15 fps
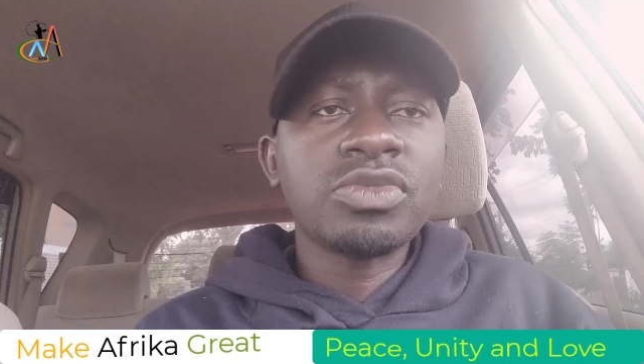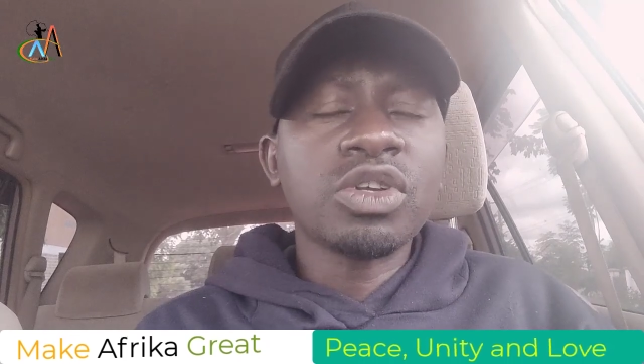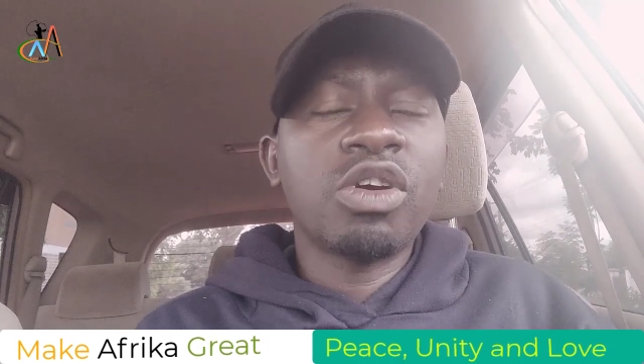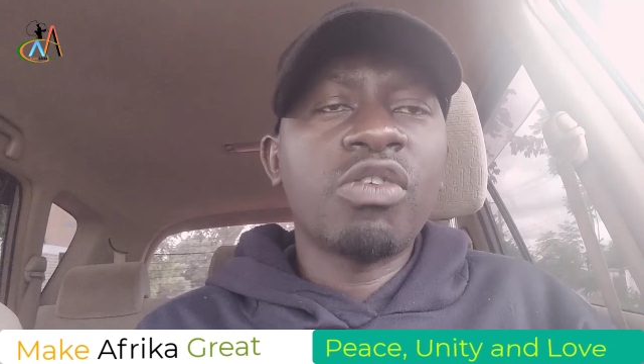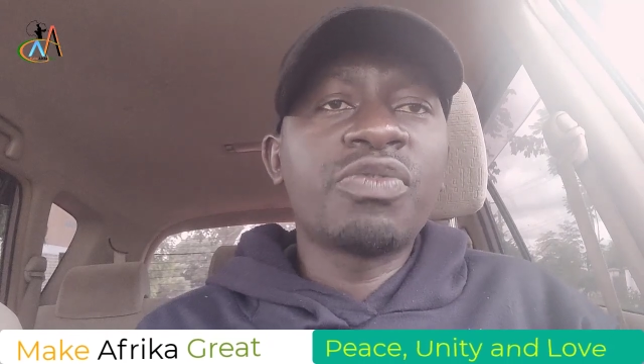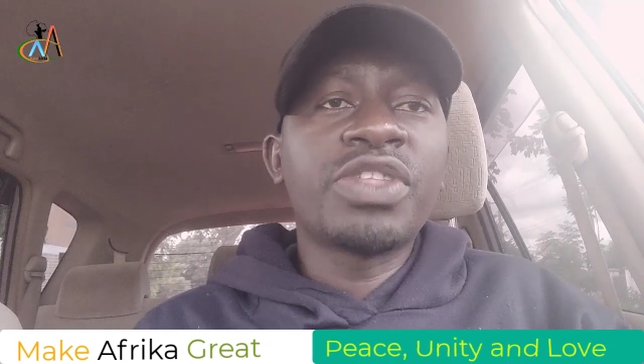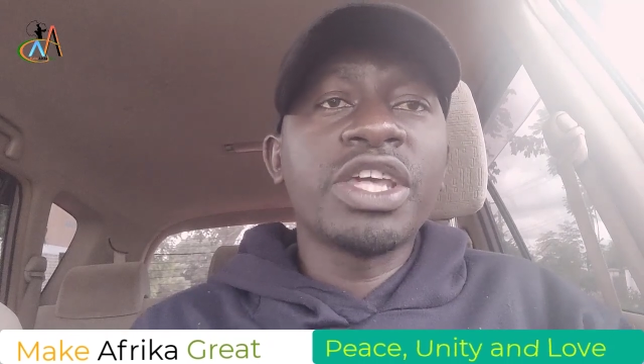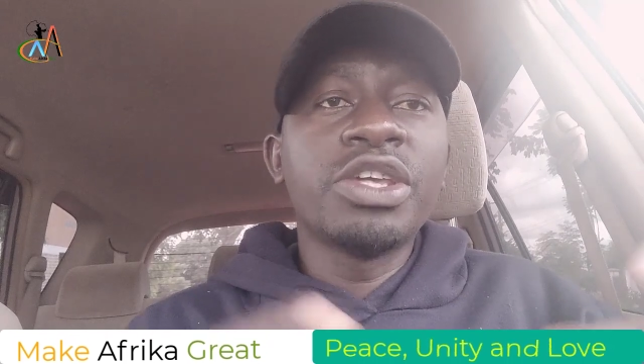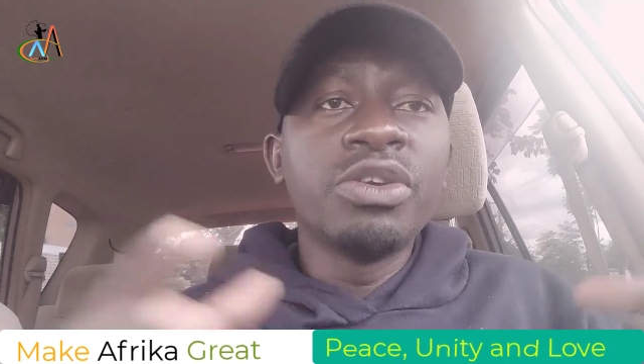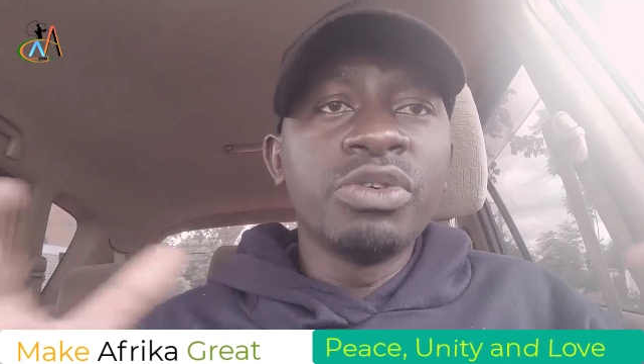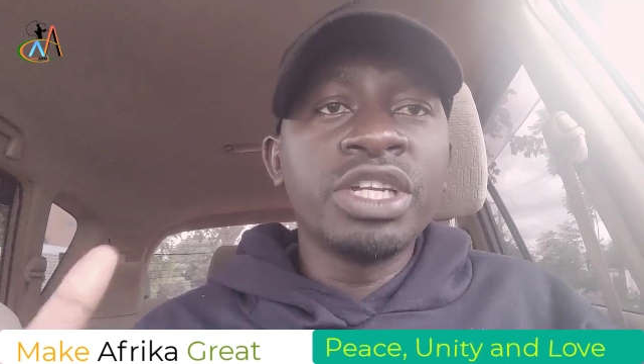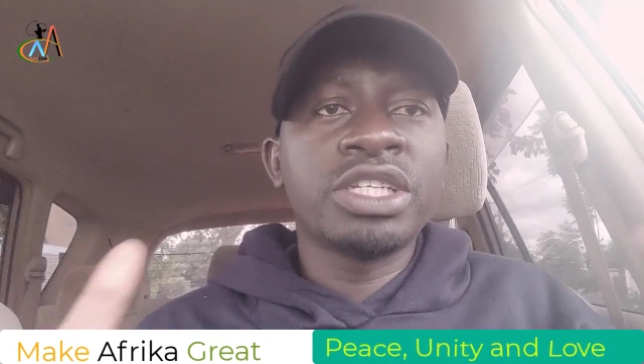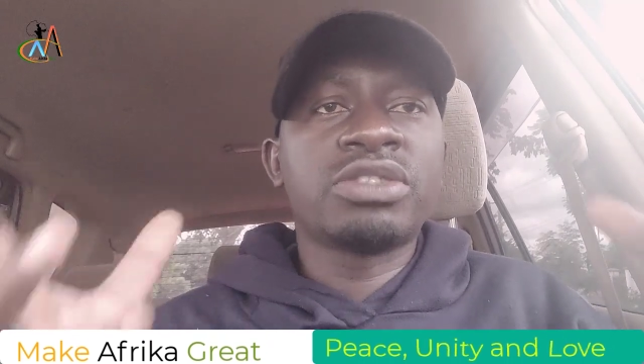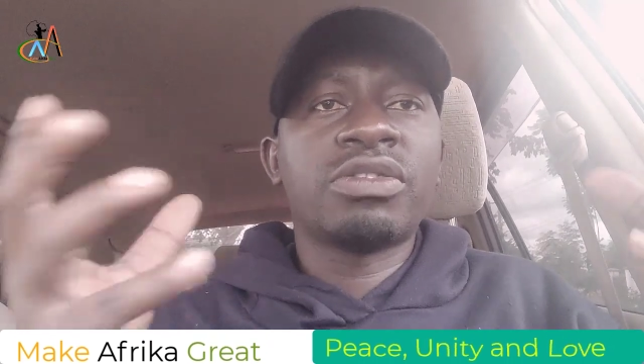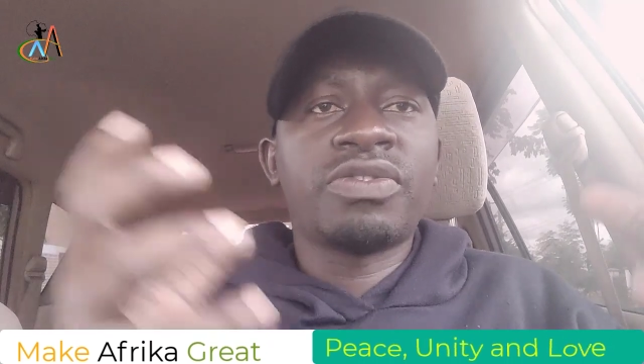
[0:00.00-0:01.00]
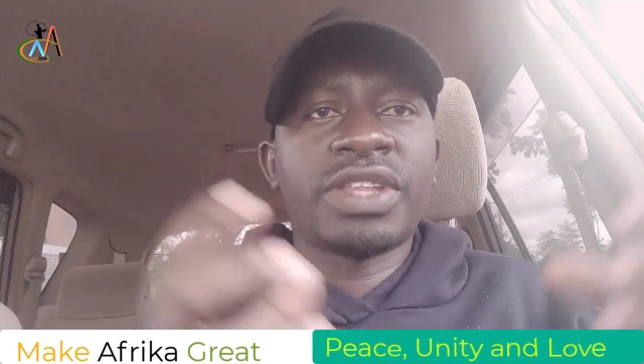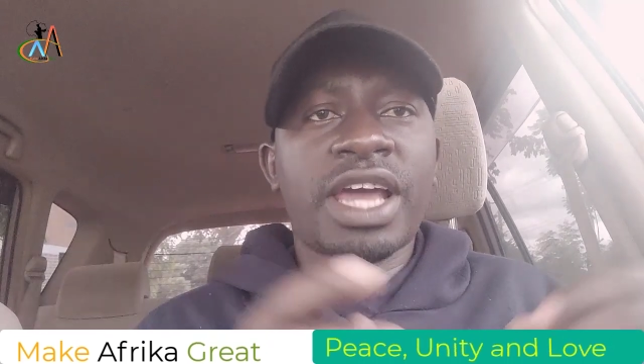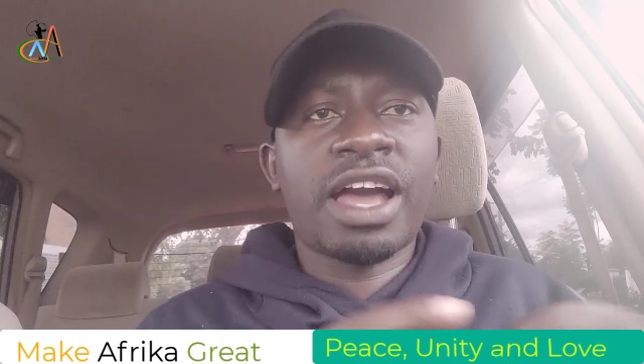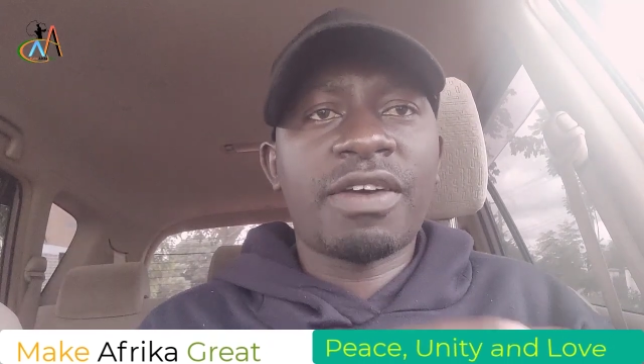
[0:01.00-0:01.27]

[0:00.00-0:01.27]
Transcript: of the unity of the